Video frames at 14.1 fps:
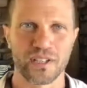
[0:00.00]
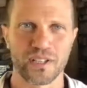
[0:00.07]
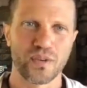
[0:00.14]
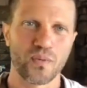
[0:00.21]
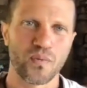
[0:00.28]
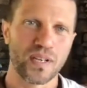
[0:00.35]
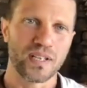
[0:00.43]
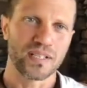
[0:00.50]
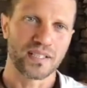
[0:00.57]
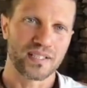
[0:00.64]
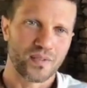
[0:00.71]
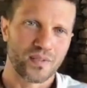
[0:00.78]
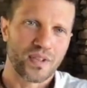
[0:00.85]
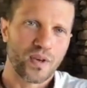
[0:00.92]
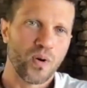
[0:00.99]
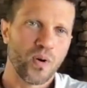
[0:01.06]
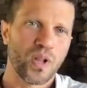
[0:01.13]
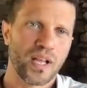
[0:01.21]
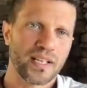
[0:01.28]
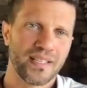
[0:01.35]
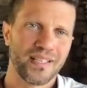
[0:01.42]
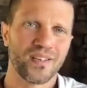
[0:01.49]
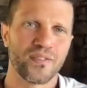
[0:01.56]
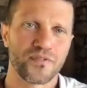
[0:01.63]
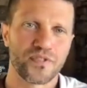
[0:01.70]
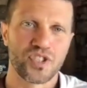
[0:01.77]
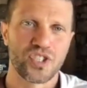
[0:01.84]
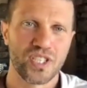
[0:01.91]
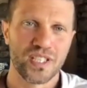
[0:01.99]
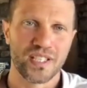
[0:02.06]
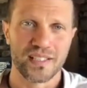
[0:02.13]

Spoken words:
So the whole idea of qi